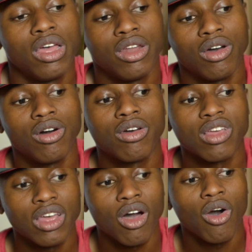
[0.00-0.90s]
And
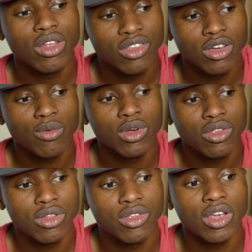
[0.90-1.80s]
all it took was
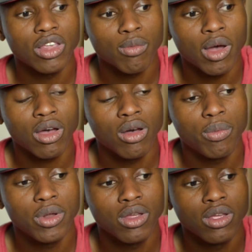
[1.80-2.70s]
to change my
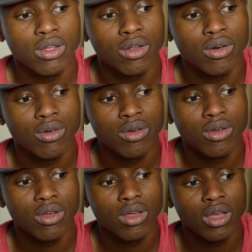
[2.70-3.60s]
company, you know,
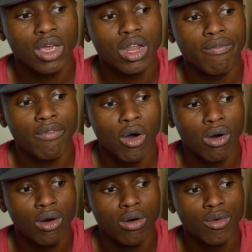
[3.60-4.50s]
get
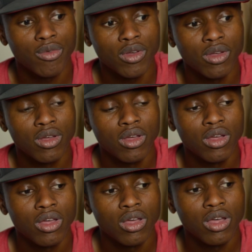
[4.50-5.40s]
involved
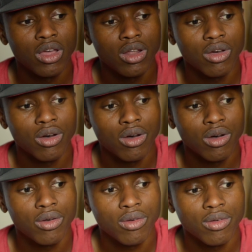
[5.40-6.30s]
in
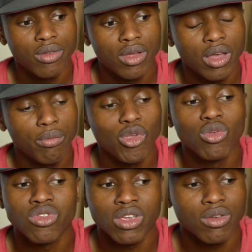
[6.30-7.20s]

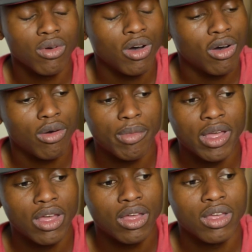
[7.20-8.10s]
music. Oh
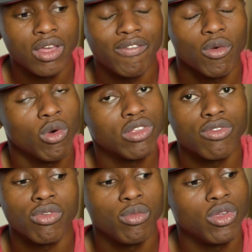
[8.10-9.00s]
man, if it wasn't
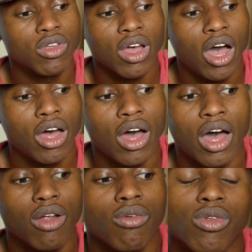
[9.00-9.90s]
for music,
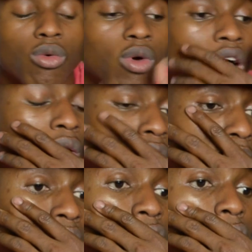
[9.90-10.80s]
I don't know what I would have
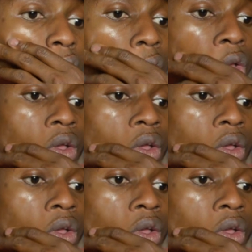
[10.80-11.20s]
been doing.